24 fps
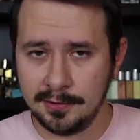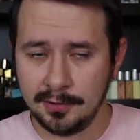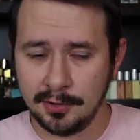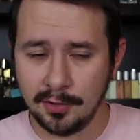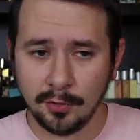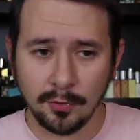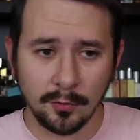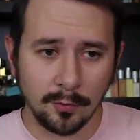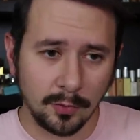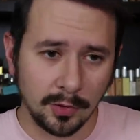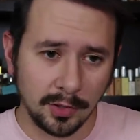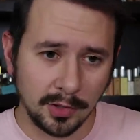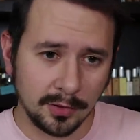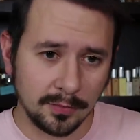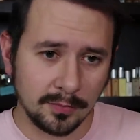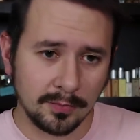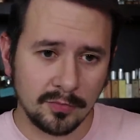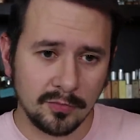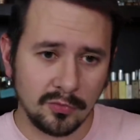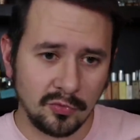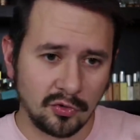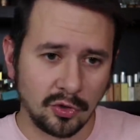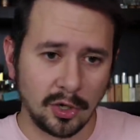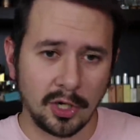You don't want
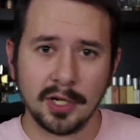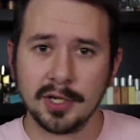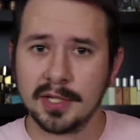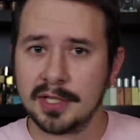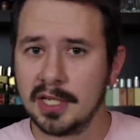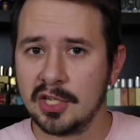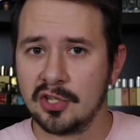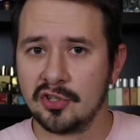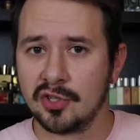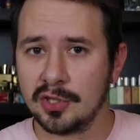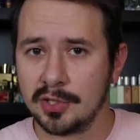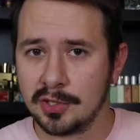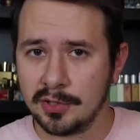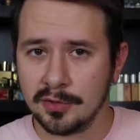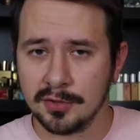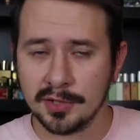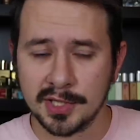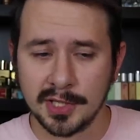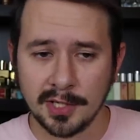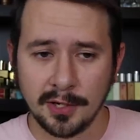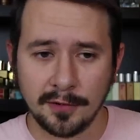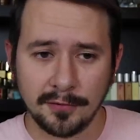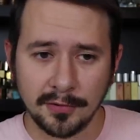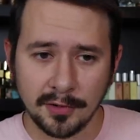to draw attention to
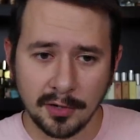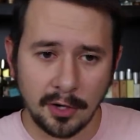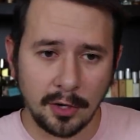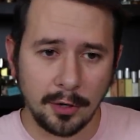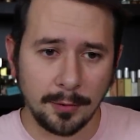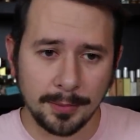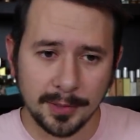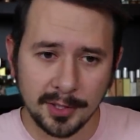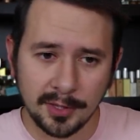yourself at all,